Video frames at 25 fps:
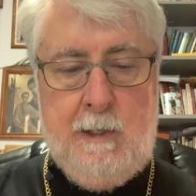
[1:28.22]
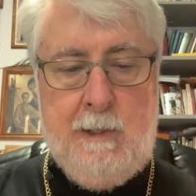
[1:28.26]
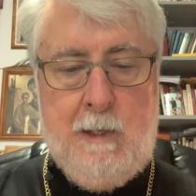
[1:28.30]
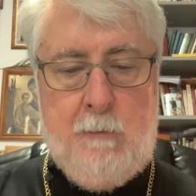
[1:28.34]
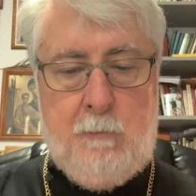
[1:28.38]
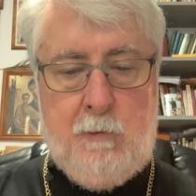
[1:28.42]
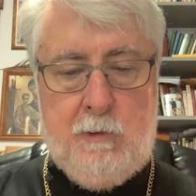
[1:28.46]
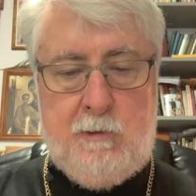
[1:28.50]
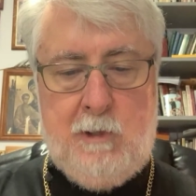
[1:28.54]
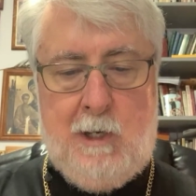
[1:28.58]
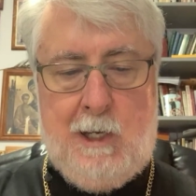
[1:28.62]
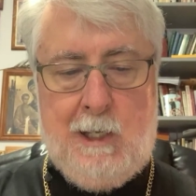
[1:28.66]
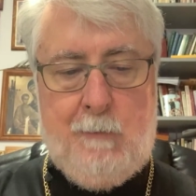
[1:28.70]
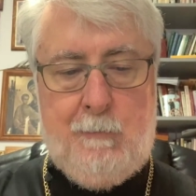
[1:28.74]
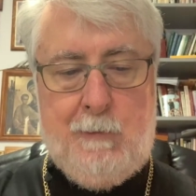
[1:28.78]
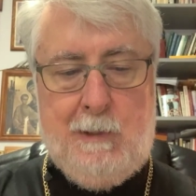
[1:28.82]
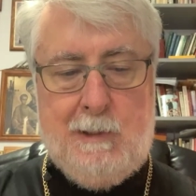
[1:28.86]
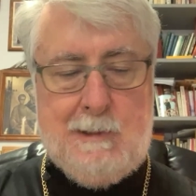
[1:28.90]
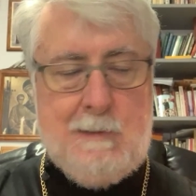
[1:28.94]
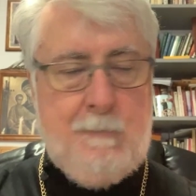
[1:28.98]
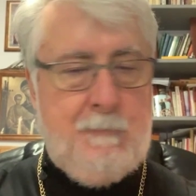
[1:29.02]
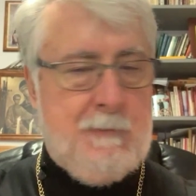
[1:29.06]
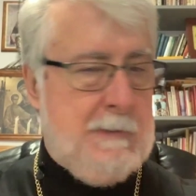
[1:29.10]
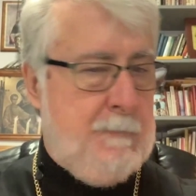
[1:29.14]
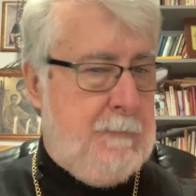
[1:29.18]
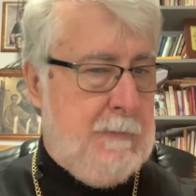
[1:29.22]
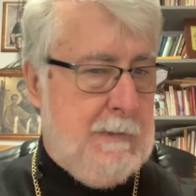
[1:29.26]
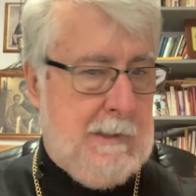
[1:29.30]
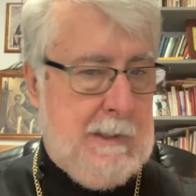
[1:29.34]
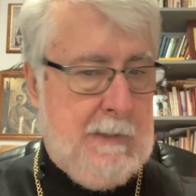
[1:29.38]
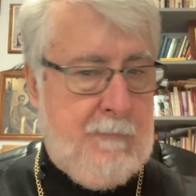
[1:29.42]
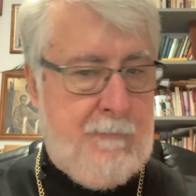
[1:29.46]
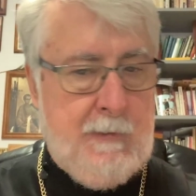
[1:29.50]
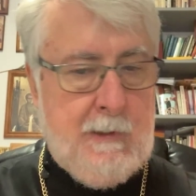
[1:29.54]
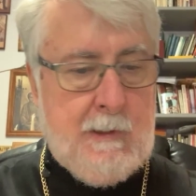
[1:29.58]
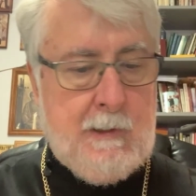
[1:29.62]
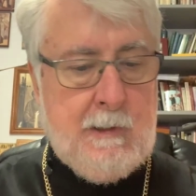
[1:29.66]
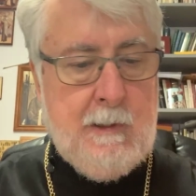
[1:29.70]
And then we'll talk about some
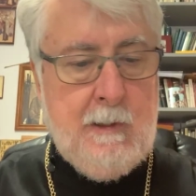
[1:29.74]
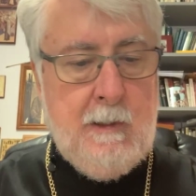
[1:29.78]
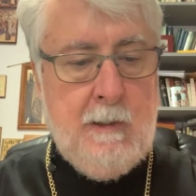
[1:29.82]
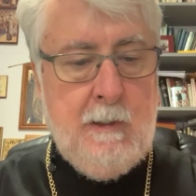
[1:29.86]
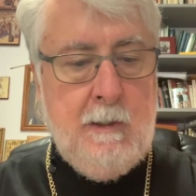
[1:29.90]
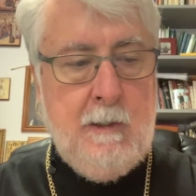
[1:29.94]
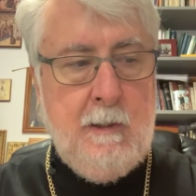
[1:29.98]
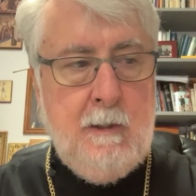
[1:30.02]
specific